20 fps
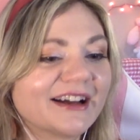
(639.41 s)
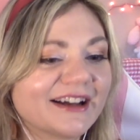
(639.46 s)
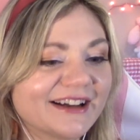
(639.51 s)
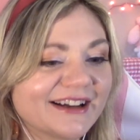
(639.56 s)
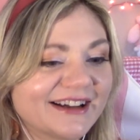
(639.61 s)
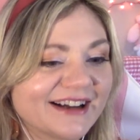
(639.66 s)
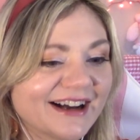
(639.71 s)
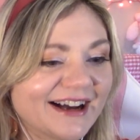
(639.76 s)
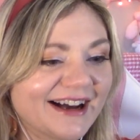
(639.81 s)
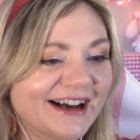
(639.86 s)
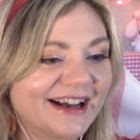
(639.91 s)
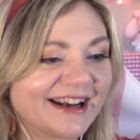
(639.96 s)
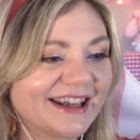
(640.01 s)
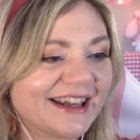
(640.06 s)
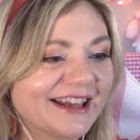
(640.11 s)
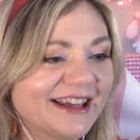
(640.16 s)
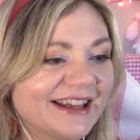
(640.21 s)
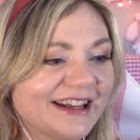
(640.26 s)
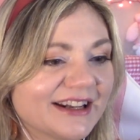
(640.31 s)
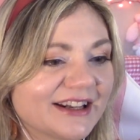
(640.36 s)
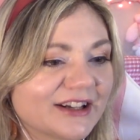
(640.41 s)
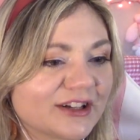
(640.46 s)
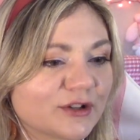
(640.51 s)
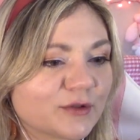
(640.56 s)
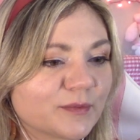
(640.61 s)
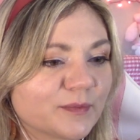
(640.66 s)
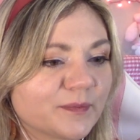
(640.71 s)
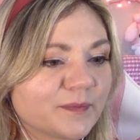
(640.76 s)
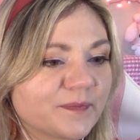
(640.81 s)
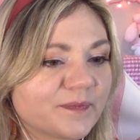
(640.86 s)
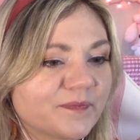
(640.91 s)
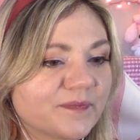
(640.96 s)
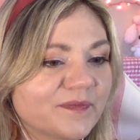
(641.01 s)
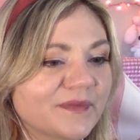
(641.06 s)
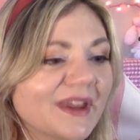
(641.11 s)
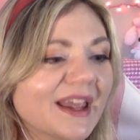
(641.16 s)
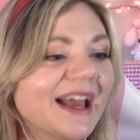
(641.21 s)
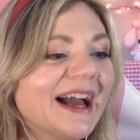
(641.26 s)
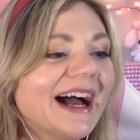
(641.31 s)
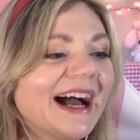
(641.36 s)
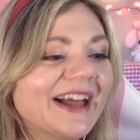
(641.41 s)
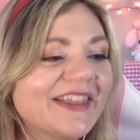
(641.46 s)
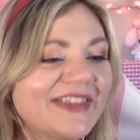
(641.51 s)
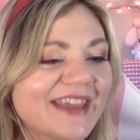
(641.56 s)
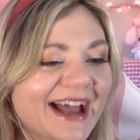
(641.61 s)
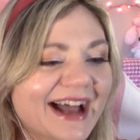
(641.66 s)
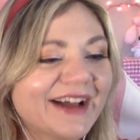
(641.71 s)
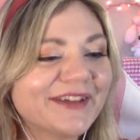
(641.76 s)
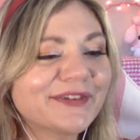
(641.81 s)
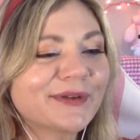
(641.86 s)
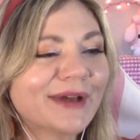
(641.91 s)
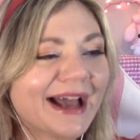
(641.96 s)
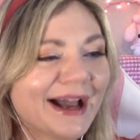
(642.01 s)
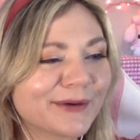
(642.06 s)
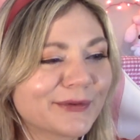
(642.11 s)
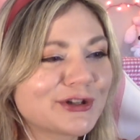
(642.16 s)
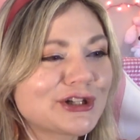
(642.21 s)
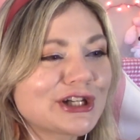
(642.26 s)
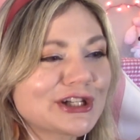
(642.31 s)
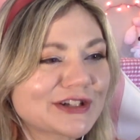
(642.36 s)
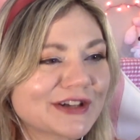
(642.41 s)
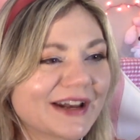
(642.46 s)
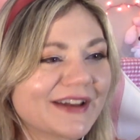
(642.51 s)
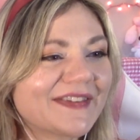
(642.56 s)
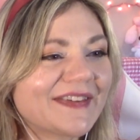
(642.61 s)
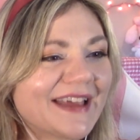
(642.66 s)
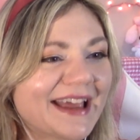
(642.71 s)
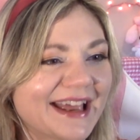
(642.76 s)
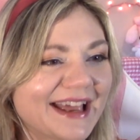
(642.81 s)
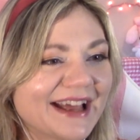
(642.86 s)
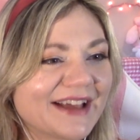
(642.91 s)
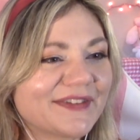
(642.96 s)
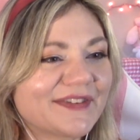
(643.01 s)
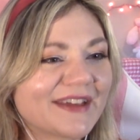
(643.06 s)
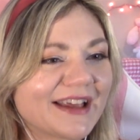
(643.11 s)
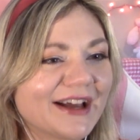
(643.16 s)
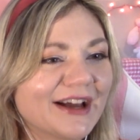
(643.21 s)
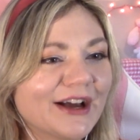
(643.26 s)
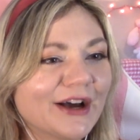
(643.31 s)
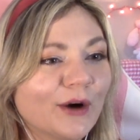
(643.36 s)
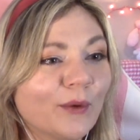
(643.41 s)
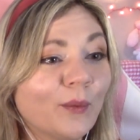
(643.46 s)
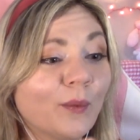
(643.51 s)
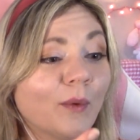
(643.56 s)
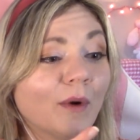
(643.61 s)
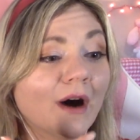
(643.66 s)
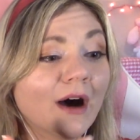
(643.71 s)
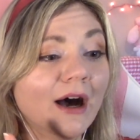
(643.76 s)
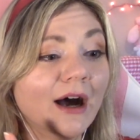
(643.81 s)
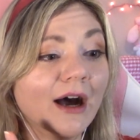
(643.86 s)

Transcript: Got it. That's what I was just going to say has... Whoa.